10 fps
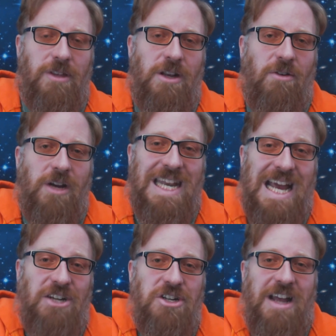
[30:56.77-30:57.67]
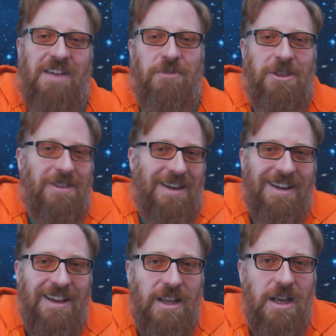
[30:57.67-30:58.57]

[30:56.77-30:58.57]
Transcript: a connection to everything.